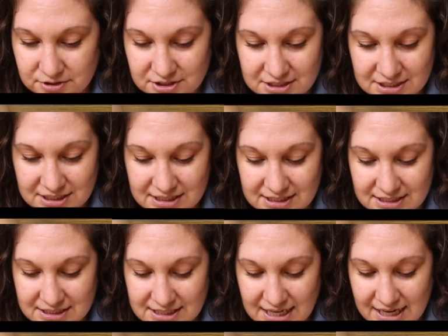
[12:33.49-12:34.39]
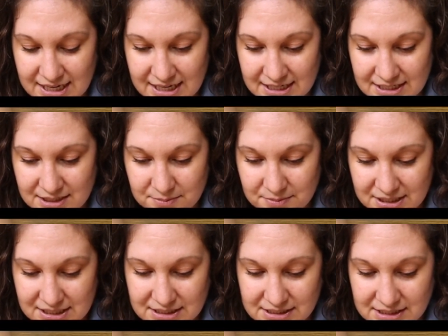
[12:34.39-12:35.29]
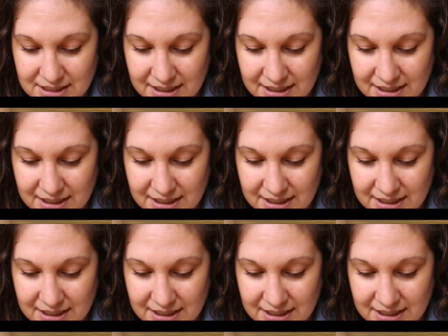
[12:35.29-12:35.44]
just need a tiny bit.